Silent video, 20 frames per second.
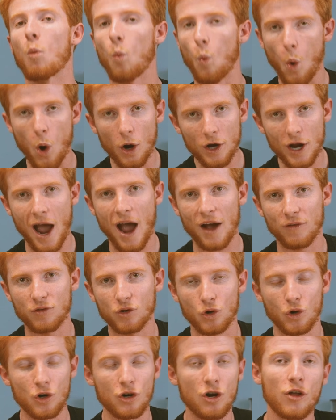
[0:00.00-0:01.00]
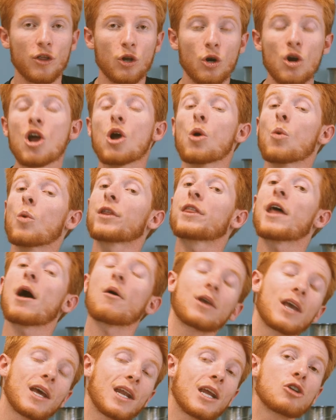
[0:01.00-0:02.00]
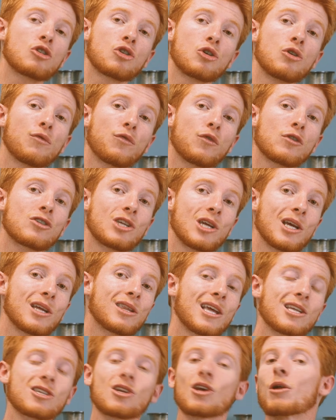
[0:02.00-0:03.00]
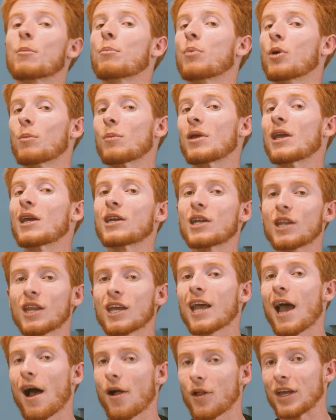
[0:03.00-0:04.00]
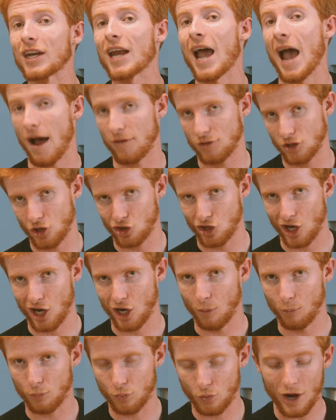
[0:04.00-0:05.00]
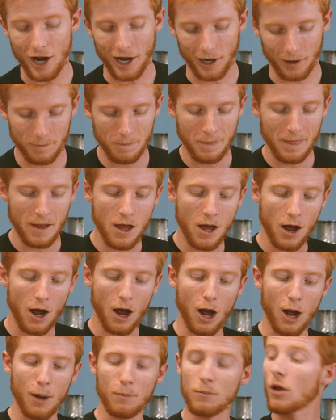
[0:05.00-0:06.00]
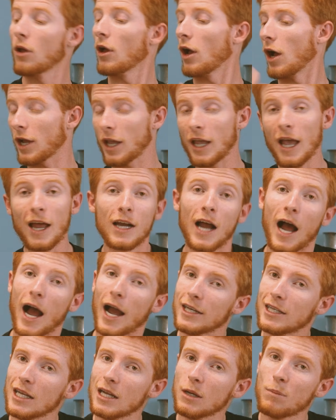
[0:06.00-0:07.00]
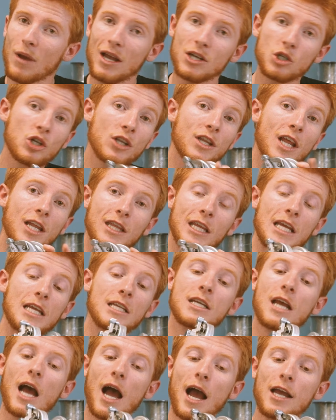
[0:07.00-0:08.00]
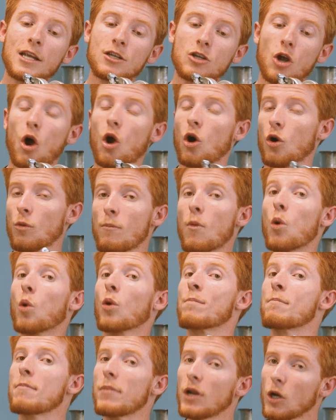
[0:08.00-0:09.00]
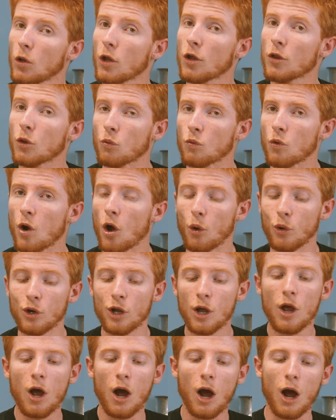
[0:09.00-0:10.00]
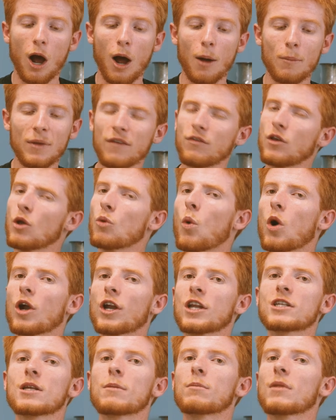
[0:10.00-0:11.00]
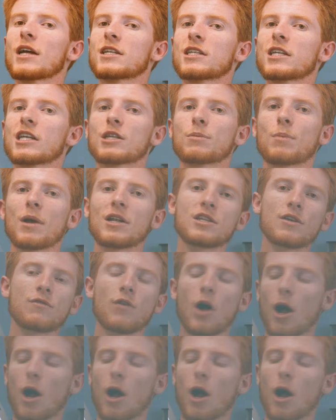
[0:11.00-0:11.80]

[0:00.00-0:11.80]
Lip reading: one after another without getting too fatigued. That's gonna put me into the galley and have to take a break. Again, I did mention that these guys are more middle of the road. If you wanted some less expensive